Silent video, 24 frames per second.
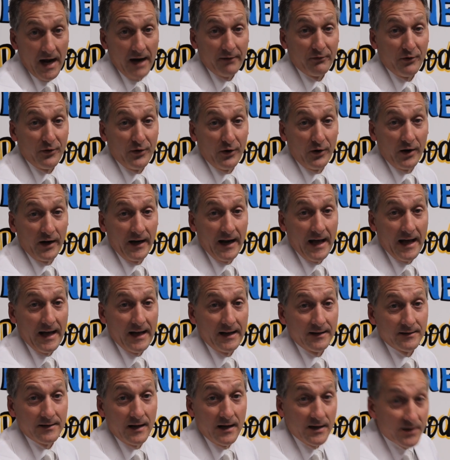after thirty
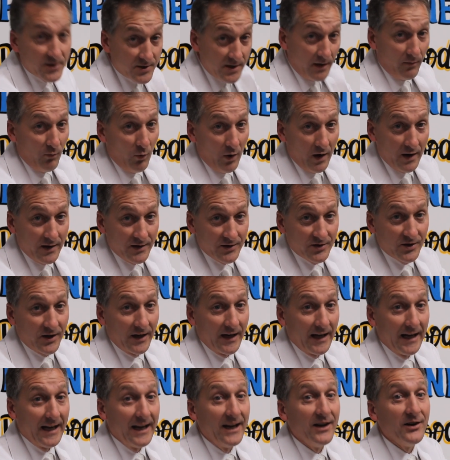days,
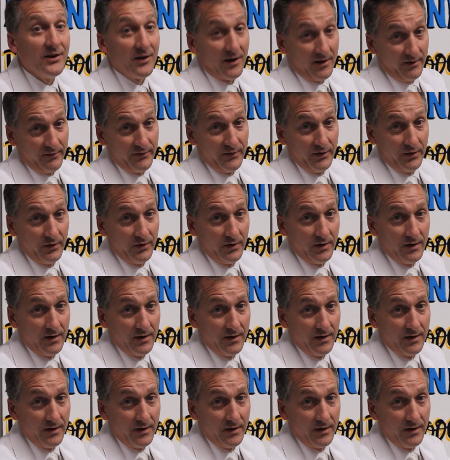someone's going to eat dog